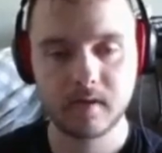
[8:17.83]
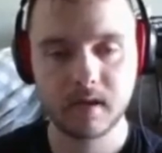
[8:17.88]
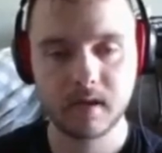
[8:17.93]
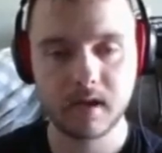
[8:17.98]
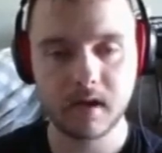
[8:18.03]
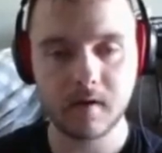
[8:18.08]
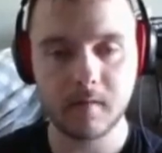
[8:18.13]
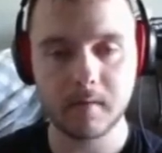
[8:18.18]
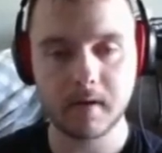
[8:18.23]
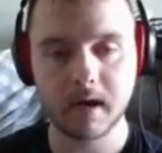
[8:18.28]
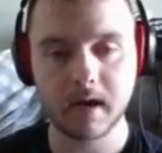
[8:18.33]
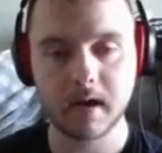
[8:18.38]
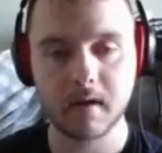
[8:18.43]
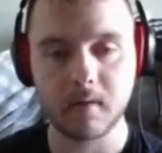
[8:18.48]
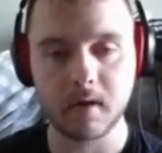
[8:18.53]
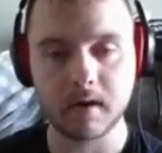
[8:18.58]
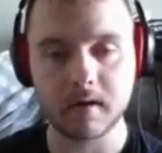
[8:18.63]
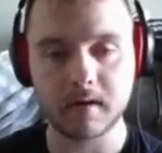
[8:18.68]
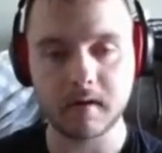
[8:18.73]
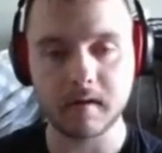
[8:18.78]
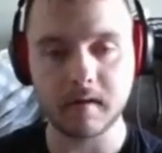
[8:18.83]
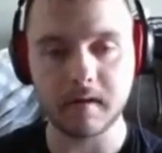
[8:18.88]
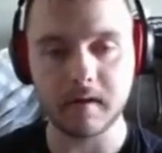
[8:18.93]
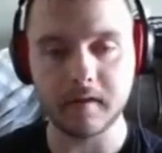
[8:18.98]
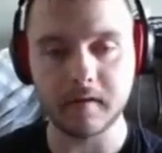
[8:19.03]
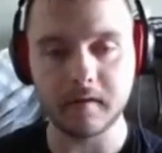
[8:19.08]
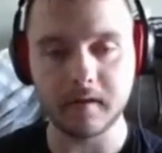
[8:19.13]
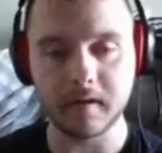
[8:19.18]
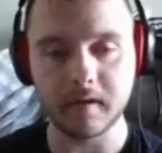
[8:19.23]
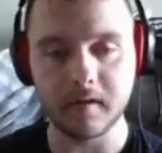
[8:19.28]
Nope, I gotta walk to
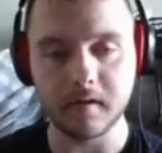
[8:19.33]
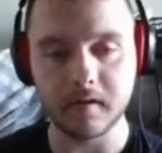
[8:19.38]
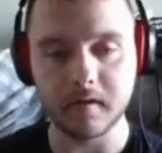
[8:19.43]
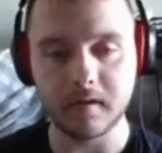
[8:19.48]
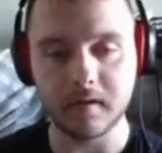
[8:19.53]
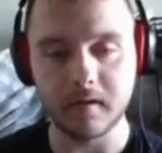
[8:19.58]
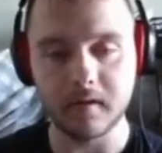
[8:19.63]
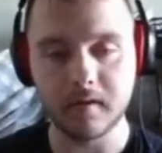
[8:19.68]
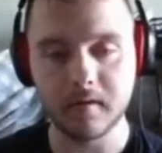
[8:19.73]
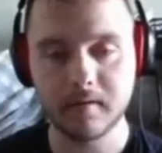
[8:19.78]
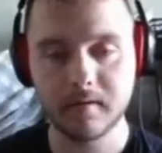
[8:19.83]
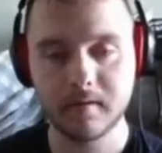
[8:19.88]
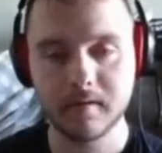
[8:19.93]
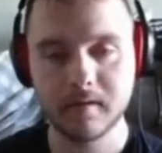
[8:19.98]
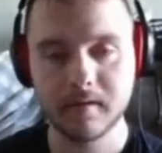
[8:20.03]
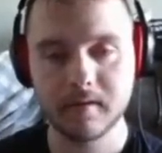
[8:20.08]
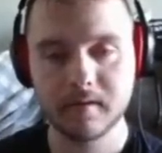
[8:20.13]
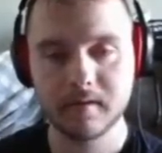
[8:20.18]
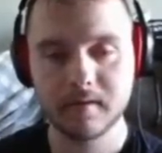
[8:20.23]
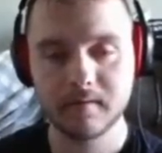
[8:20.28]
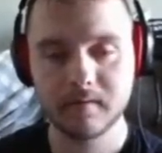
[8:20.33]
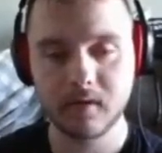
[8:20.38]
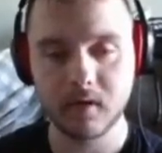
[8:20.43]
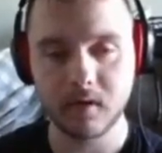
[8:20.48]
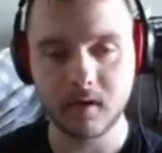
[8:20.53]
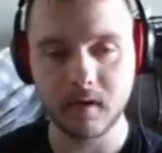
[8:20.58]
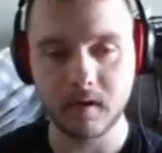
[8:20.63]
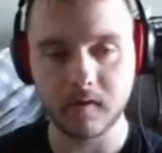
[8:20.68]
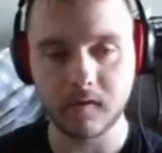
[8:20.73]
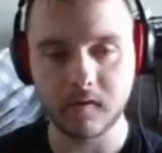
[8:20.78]
the other end of the hall. Of
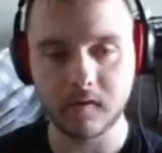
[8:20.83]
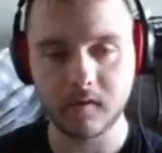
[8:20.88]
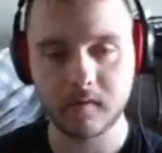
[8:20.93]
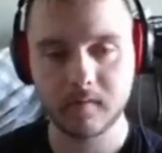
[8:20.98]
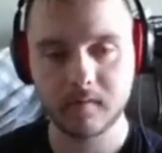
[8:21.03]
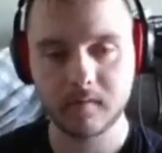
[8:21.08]
course.